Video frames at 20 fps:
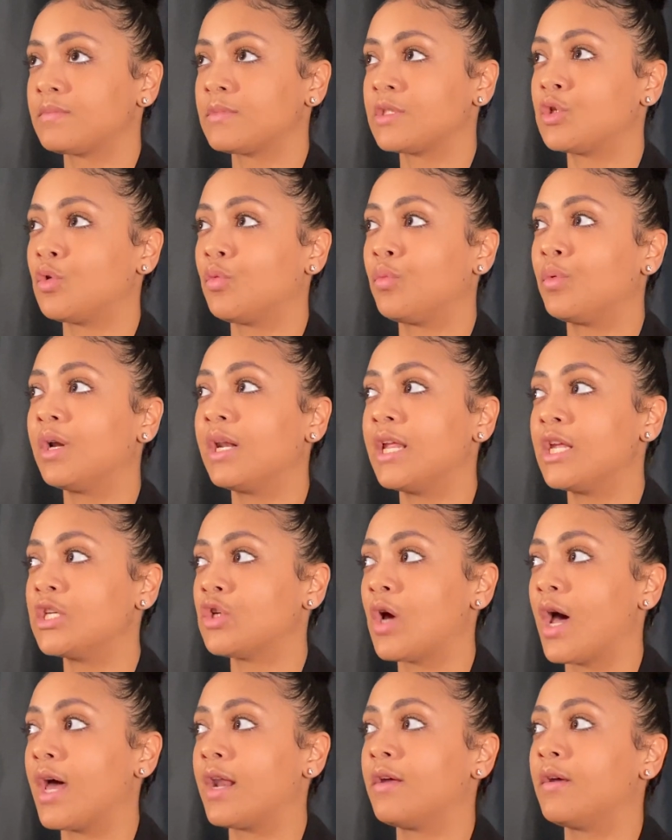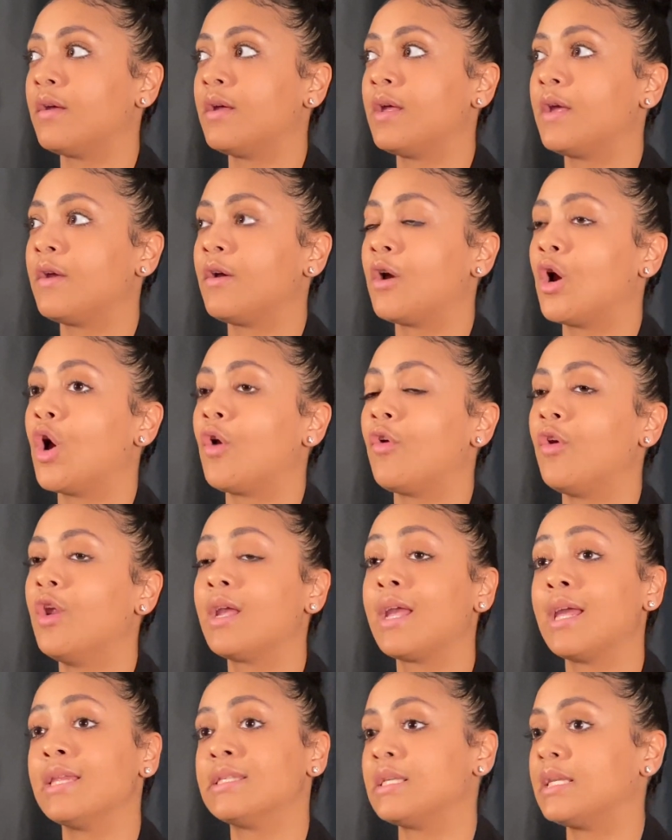to really try to go
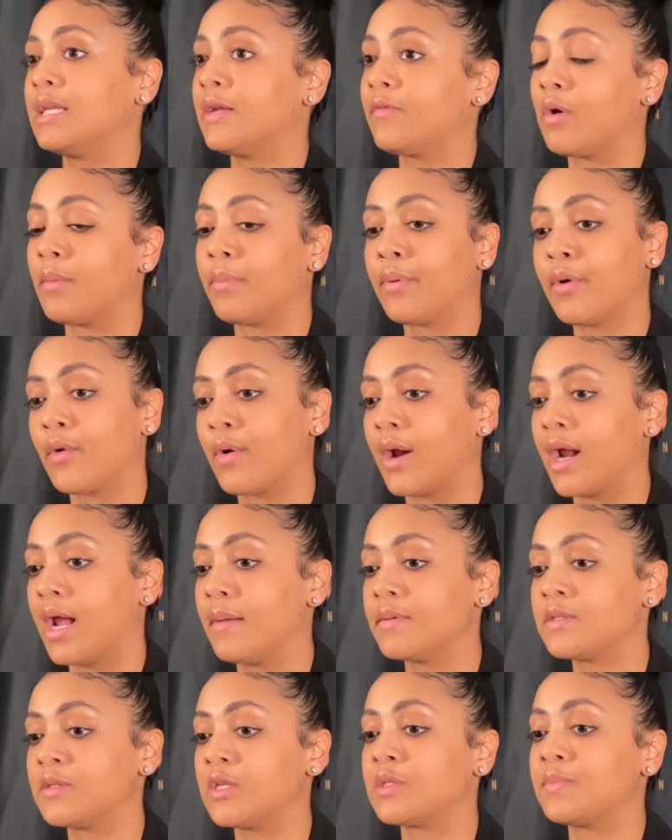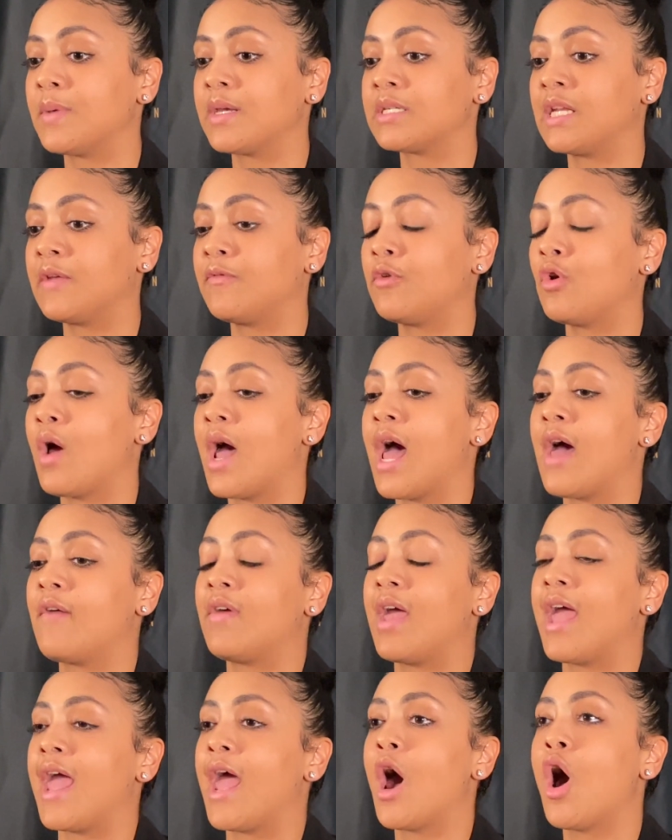look into different programs, especially if you don't have
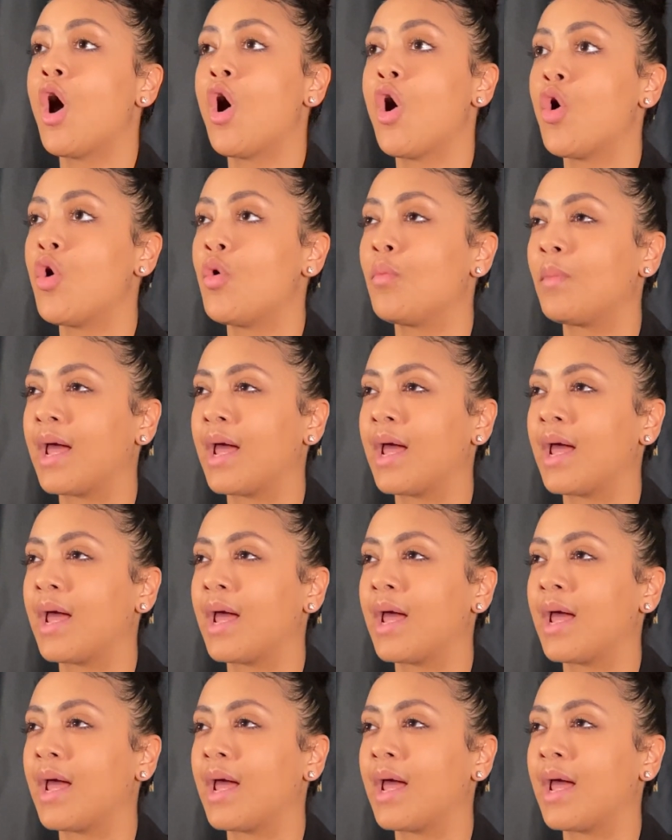it at home.